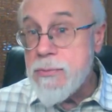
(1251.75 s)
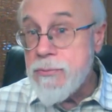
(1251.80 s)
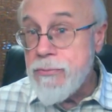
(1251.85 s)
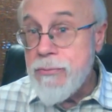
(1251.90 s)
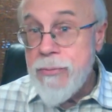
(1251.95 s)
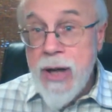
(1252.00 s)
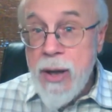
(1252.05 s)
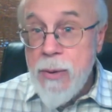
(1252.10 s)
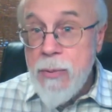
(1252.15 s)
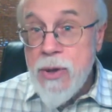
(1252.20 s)

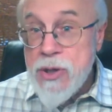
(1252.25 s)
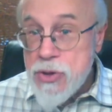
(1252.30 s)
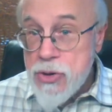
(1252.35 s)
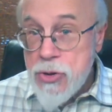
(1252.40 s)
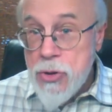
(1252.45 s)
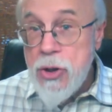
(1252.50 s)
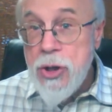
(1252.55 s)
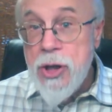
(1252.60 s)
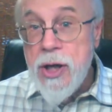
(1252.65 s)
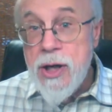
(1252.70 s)
was
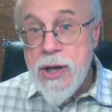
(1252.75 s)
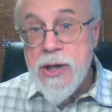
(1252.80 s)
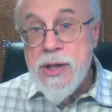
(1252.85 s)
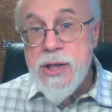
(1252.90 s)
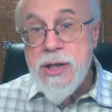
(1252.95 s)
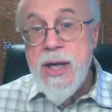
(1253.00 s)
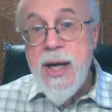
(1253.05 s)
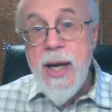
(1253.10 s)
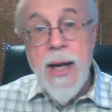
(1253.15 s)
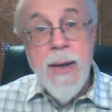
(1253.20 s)
good in its
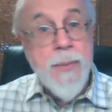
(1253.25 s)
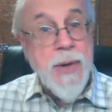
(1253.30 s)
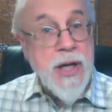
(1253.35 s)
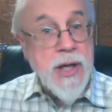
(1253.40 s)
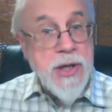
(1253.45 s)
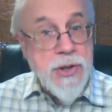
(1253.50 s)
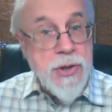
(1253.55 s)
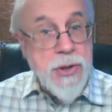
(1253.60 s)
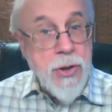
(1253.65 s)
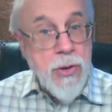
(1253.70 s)
day, but
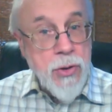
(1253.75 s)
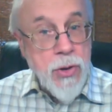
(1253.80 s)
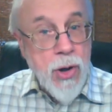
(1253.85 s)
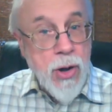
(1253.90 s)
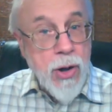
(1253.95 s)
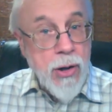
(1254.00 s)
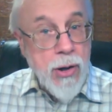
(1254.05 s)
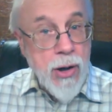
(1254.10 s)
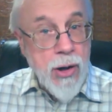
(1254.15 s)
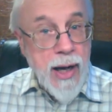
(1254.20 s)
it's no
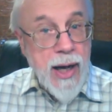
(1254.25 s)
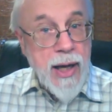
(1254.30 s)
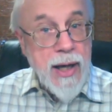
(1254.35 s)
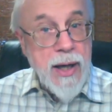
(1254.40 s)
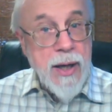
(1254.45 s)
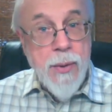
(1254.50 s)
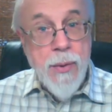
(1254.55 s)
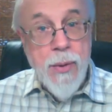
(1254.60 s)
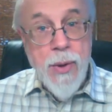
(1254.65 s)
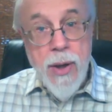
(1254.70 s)
longer
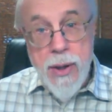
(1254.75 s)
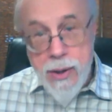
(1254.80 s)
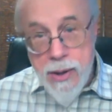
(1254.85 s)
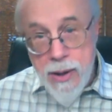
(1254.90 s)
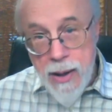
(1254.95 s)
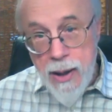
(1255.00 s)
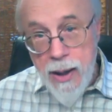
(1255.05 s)
adequate.